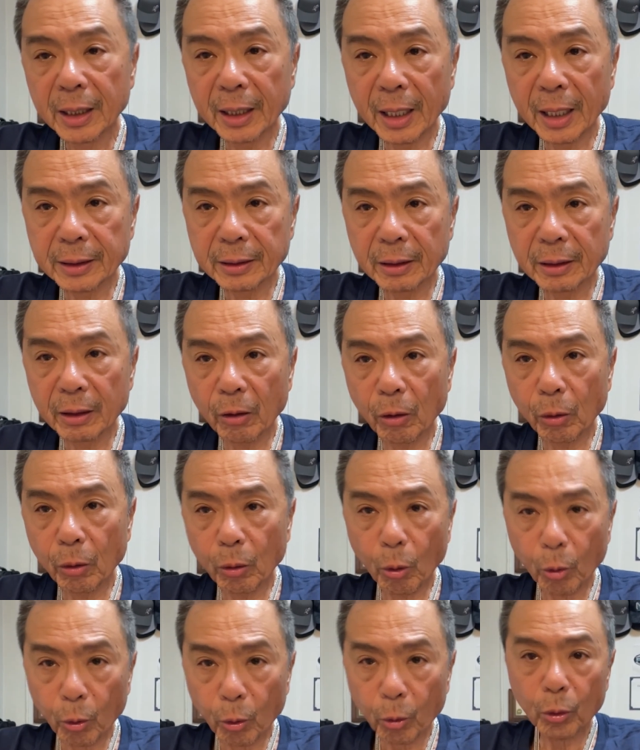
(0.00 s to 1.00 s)
and
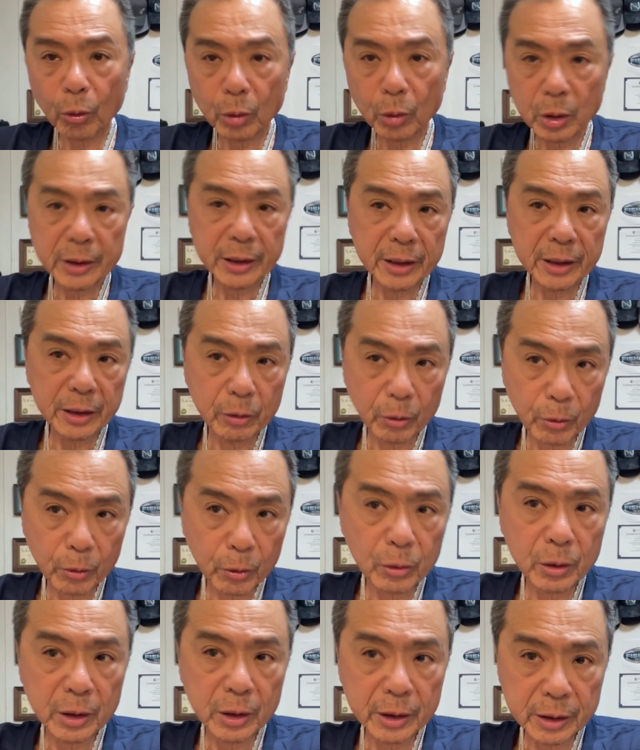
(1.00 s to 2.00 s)
early
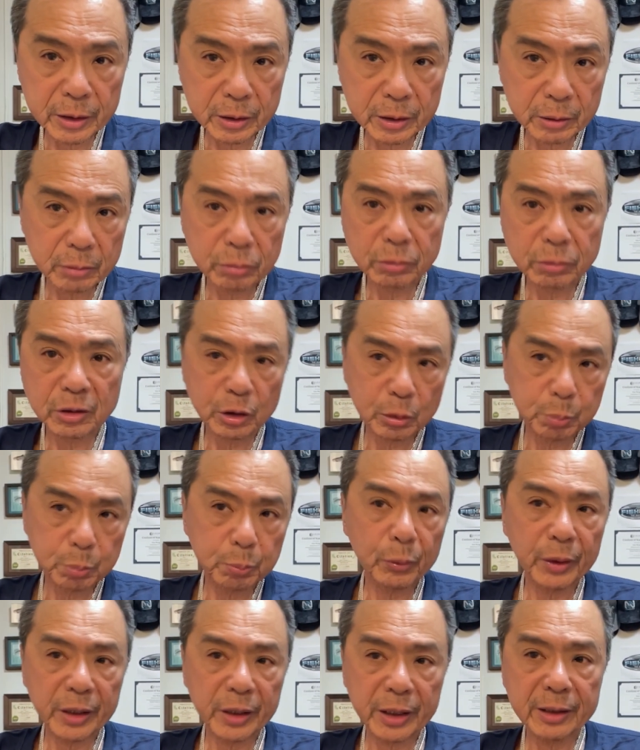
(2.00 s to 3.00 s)

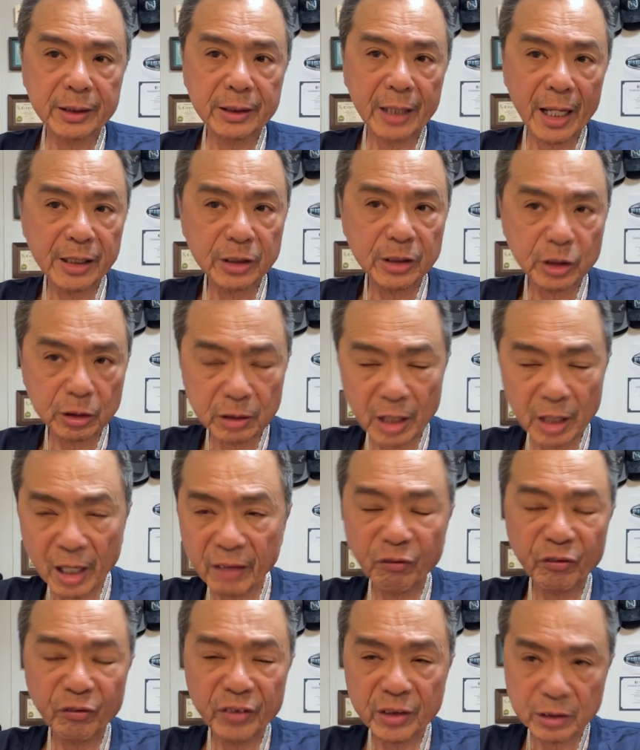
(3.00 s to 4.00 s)
spring they
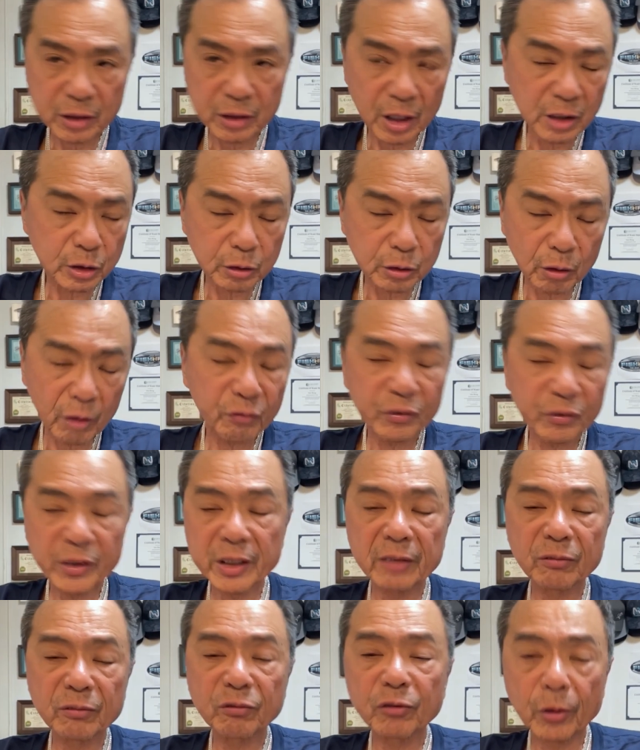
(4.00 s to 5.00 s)
start
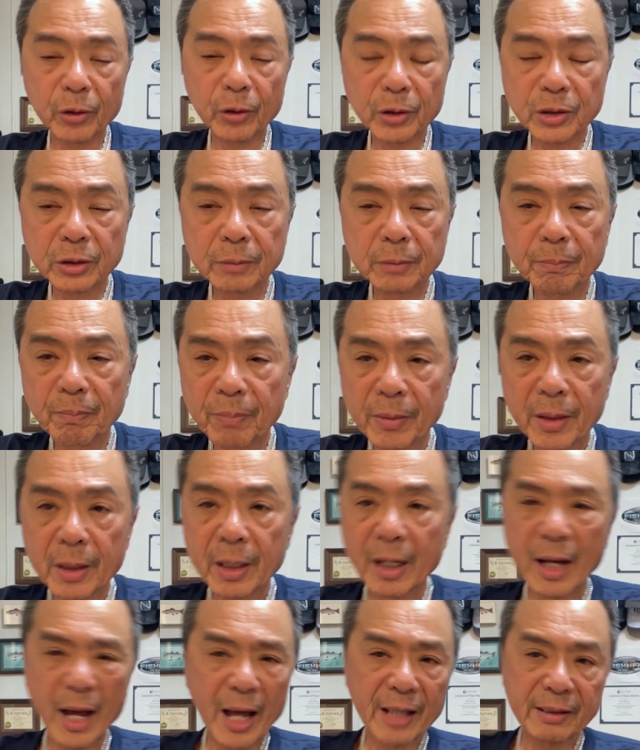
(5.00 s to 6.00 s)
feeding first,
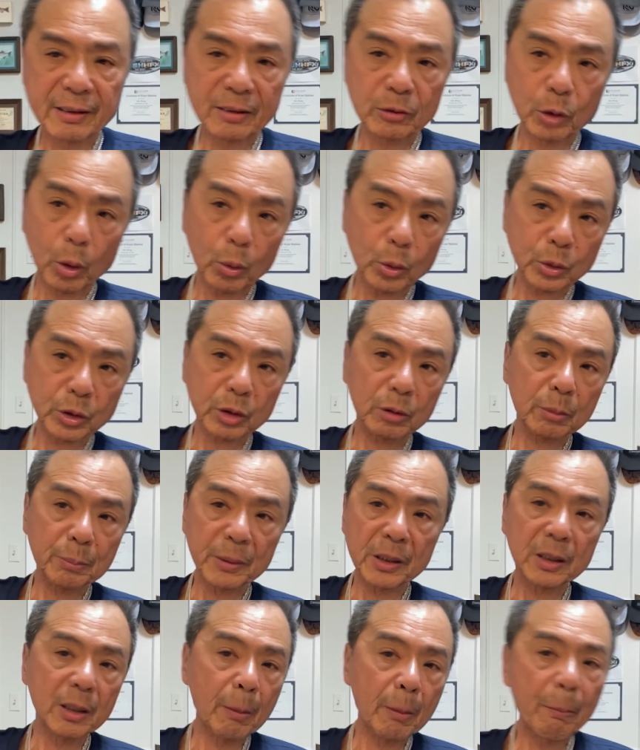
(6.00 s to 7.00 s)
and those will
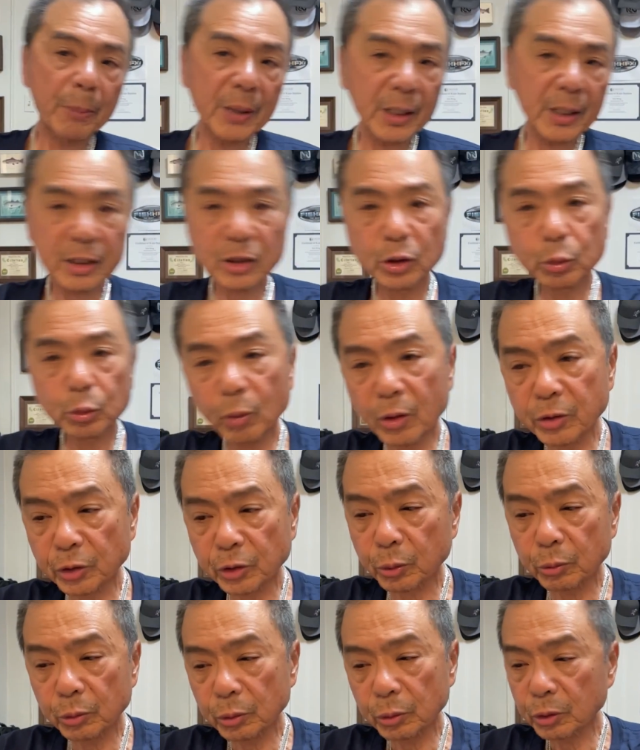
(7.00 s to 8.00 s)
be the biggest
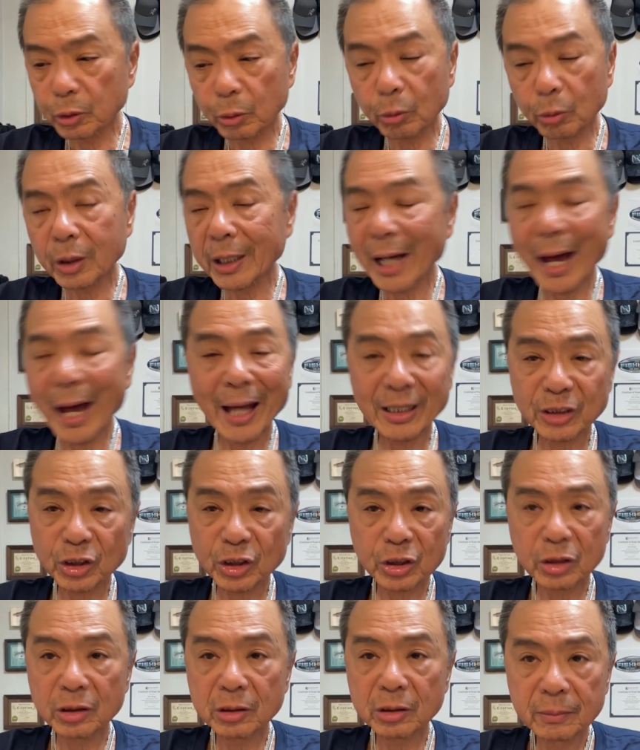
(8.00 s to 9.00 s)
ones you'll
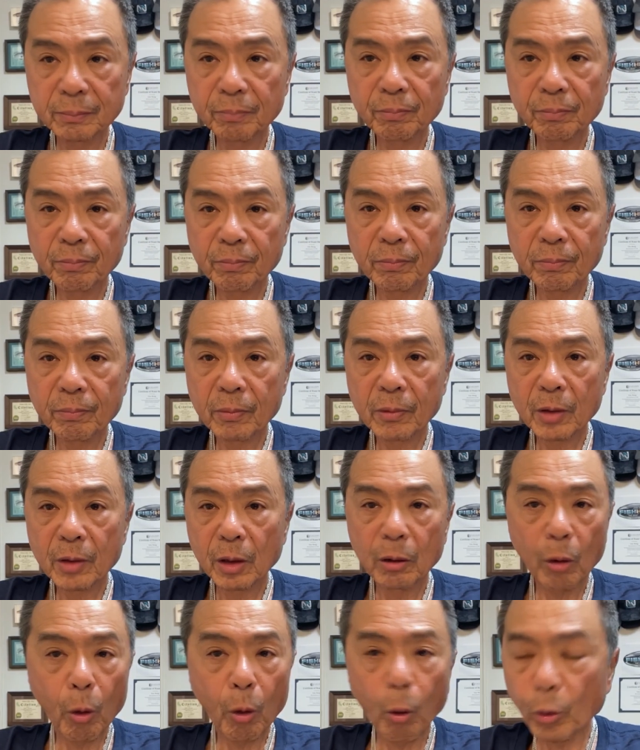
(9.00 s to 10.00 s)
catch
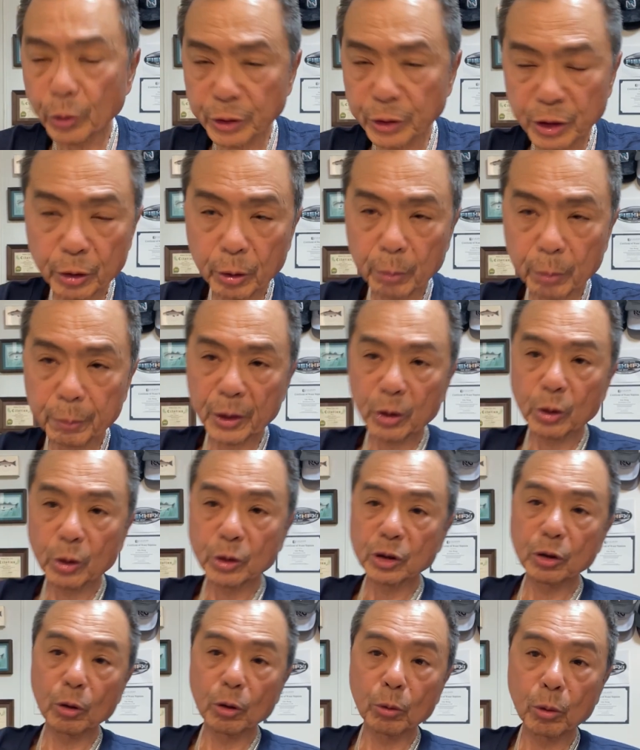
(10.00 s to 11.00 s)
all year
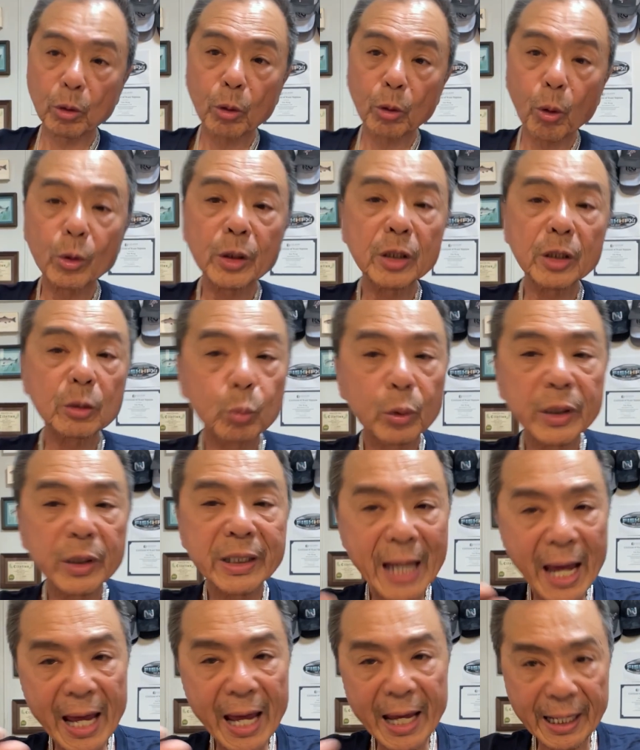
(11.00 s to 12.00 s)
because they're loaded
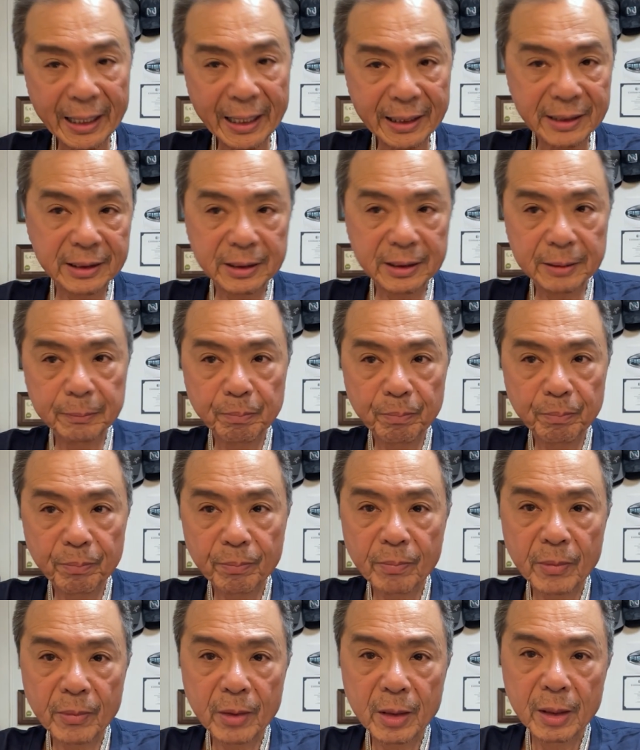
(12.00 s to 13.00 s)
with eggs,
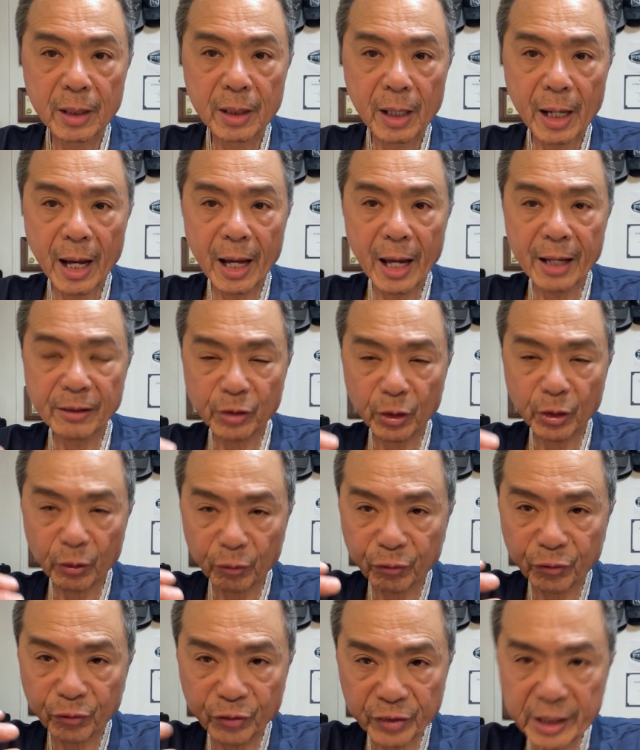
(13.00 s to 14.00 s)
and they're
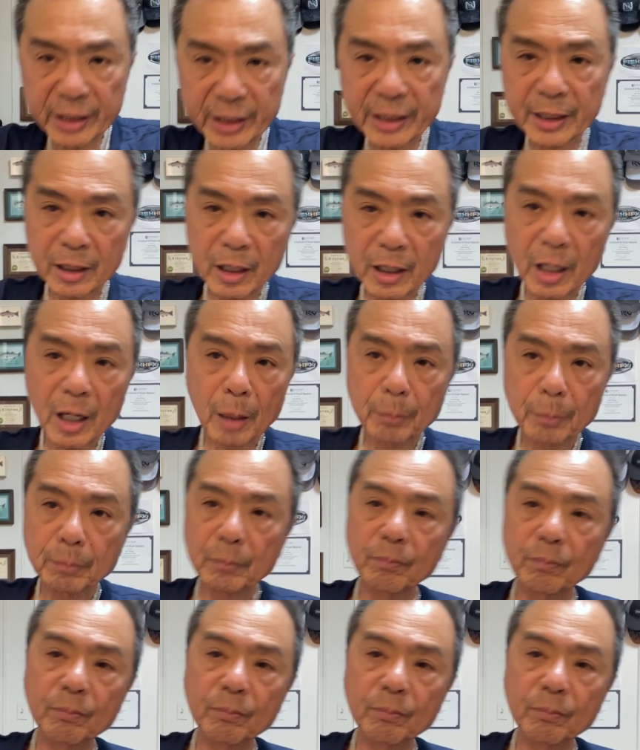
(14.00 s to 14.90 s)
feeding up.